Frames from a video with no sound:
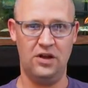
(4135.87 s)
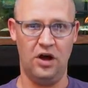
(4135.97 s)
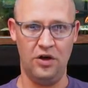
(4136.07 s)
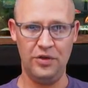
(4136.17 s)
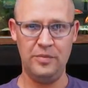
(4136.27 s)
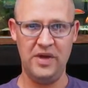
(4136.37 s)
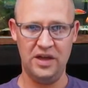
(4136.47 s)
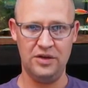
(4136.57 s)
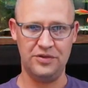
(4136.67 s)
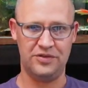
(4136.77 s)
that all the
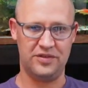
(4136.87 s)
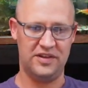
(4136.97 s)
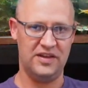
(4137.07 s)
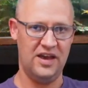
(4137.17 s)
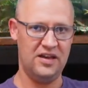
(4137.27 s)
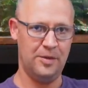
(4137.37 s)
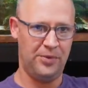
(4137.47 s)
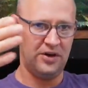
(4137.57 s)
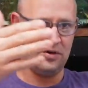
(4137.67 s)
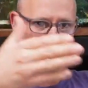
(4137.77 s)
males gang
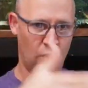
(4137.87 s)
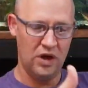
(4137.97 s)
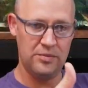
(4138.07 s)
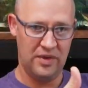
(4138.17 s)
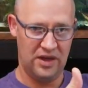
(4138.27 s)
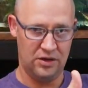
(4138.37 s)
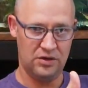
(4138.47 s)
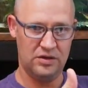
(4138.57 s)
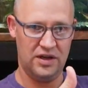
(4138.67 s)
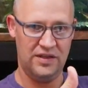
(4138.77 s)
up on one
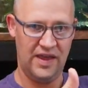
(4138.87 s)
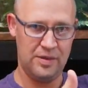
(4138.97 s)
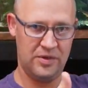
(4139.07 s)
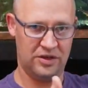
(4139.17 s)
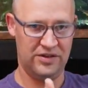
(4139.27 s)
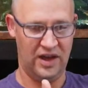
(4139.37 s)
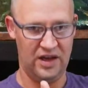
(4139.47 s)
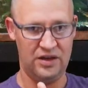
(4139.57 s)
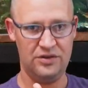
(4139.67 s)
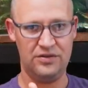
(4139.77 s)
male and that male
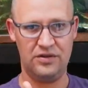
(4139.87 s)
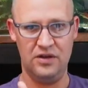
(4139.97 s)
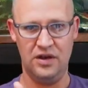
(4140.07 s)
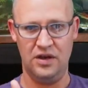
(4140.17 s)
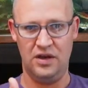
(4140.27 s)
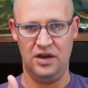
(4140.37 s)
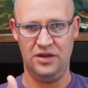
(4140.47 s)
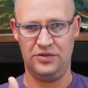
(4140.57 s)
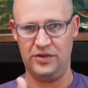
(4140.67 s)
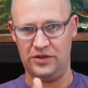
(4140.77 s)
dies,
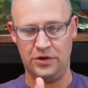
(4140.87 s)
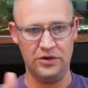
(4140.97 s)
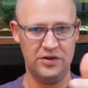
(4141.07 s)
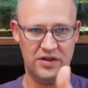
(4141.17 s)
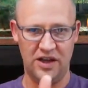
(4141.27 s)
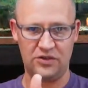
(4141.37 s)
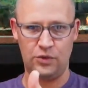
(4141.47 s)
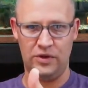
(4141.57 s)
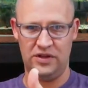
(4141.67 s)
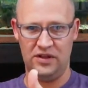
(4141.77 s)
and so they turn to the
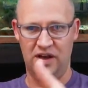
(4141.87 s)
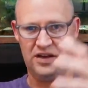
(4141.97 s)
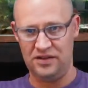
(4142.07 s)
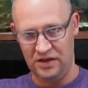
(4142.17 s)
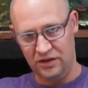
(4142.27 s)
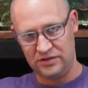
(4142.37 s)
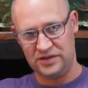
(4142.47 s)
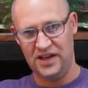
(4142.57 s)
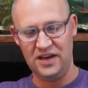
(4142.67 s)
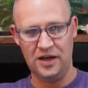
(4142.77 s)
next one in line and they all
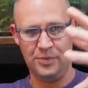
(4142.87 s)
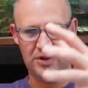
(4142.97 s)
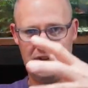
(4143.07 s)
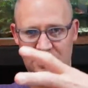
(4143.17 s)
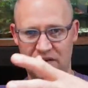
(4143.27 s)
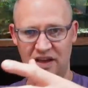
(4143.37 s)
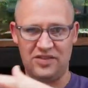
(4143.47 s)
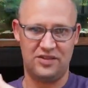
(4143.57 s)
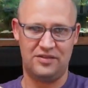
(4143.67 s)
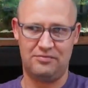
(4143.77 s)
gang up on the
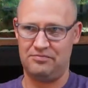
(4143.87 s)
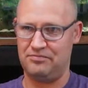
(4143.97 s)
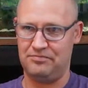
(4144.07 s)
next